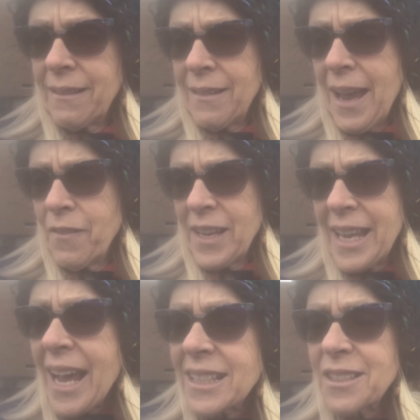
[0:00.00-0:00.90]
have a
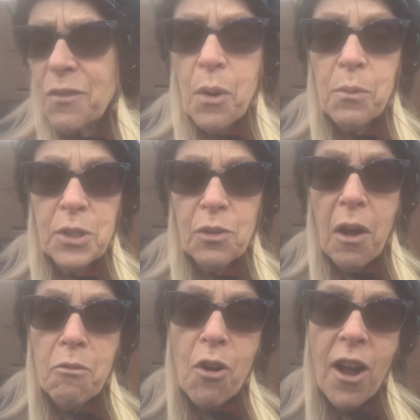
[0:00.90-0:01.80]
guess of what was
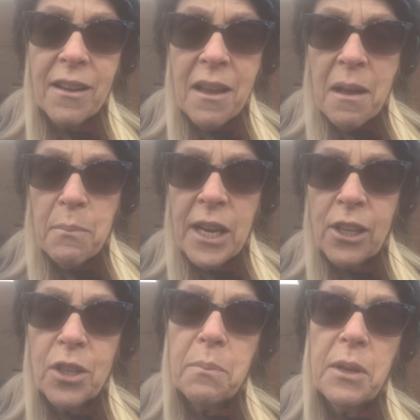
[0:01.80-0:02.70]
wrong, but I
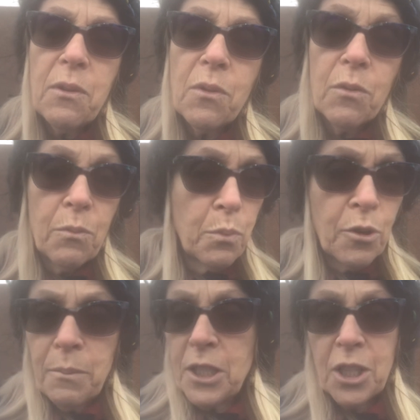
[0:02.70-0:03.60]
could be
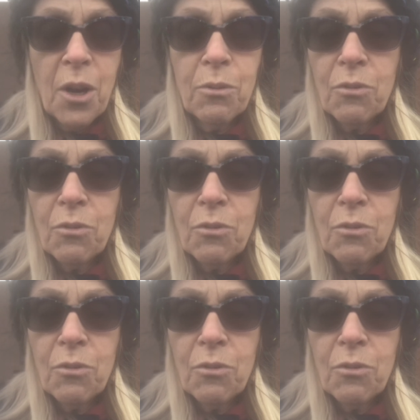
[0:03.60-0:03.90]
so